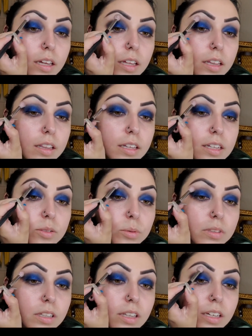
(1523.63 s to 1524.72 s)
And that's
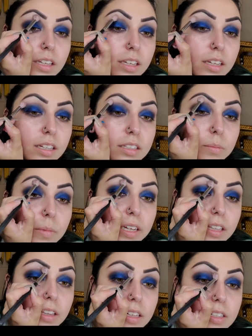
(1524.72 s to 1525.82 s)
really the key to
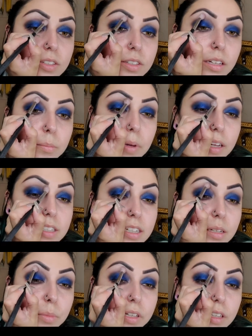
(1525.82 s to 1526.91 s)
making this look messy
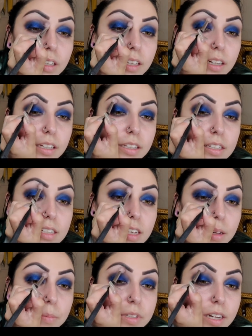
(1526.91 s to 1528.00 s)
but neat at the
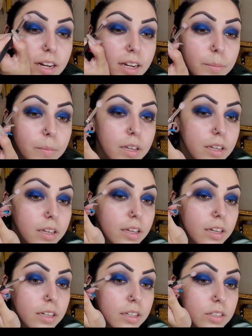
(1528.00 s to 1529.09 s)
same time,
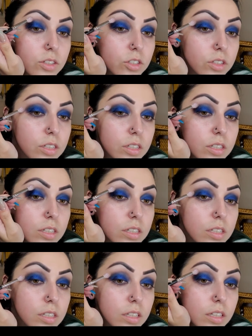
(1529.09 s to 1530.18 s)
is just
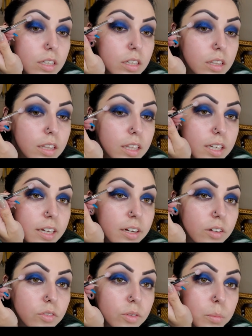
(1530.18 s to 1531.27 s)
the
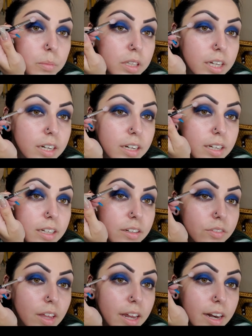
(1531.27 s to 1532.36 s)
careful blending
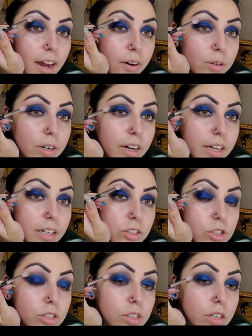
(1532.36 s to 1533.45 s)
of that outer edge.